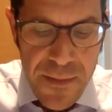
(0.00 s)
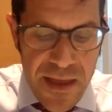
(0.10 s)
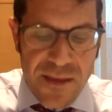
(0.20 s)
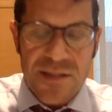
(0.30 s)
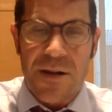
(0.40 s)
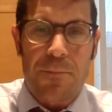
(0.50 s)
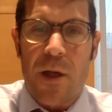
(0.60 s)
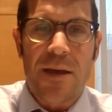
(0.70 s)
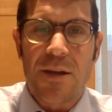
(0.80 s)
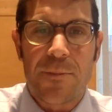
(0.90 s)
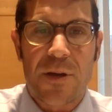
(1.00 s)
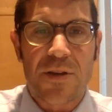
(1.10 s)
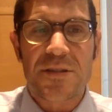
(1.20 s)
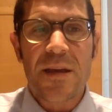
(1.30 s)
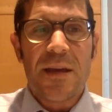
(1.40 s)
that doesn't apply here
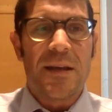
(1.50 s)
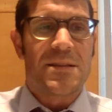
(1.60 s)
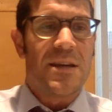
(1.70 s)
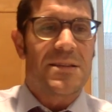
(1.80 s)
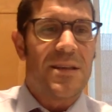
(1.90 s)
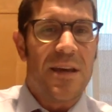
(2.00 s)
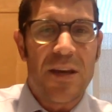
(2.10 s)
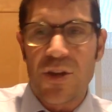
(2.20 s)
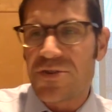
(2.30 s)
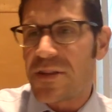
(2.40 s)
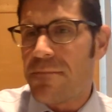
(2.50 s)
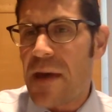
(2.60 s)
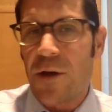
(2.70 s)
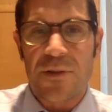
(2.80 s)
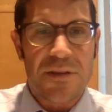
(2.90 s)
because it's the hills and the
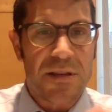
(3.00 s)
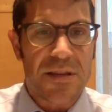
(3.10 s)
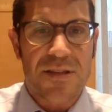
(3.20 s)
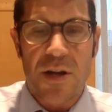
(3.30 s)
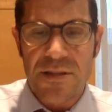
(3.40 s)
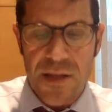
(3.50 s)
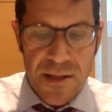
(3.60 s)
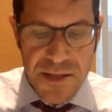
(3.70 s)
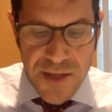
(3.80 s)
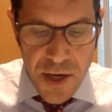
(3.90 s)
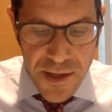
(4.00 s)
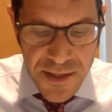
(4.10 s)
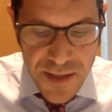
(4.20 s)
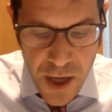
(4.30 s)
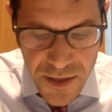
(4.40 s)
mountains and the sun and the
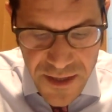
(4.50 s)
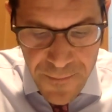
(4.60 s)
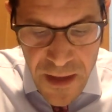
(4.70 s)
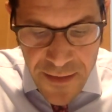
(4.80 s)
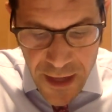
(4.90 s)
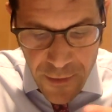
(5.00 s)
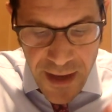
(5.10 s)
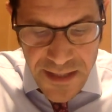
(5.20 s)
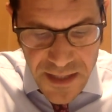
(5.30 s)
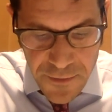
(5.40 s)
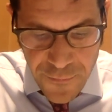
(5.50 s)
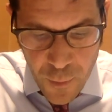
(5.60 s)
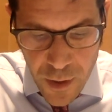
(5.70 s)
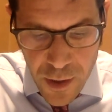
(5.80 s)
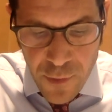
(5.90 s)
stars that are asking
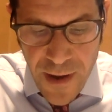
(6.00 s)
for